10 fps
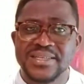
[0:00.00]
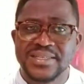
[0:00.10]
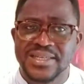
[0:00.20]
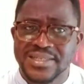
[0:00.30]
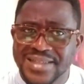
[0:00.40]

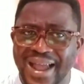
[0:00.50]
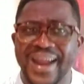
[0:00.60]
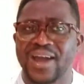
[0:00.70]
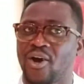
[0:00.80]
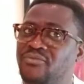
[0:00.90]

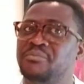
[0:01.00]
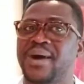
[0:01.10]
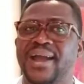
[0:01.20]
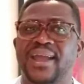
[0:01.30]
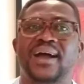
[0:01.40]
desire of
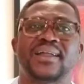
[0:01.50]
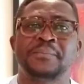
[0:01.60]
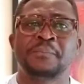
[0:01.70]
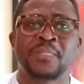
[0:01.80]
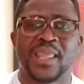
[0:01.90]
my heart,
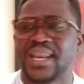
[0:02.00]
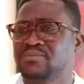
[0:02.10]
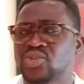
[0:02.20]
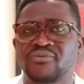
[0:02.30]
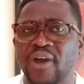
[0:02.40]
and I'm
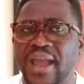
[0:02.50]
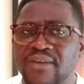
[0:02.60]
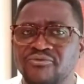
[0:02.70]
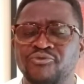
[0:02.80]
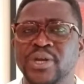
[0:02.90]
sure for
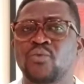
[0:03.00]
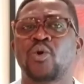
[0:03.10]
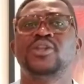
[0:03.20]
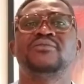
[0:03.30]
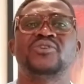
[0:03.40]
every
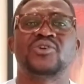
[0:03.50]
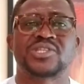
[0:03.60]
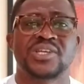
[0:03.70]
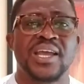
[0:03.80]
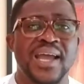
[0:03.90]
one of
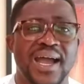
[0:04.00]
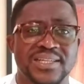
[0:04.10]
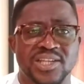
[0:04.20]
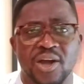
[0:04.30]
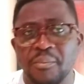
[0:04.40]
us
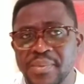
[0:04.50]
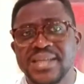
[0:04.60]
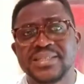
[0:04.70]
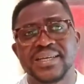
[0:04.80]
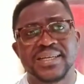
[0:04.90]
as
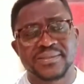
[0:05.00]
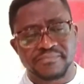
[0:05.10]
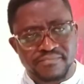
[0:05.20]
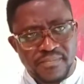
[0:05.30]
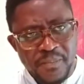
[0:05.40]
committed
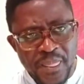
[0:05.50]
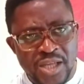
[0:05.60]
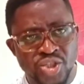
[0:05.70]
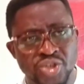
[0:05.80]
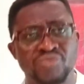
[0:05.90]

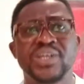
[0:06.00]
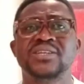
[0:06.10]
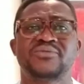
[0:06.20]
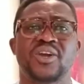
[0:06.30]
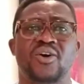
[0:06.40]
children
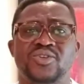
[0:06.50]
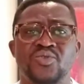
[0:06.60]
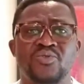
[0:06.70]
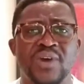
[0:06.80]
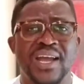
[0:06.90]
of God
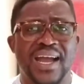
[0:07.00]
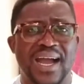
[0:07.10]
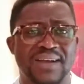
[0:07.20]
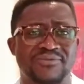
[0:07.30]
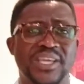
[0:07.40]
who
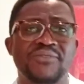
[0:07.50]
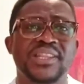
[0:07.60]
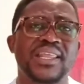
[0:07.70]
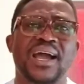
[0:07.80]
have given their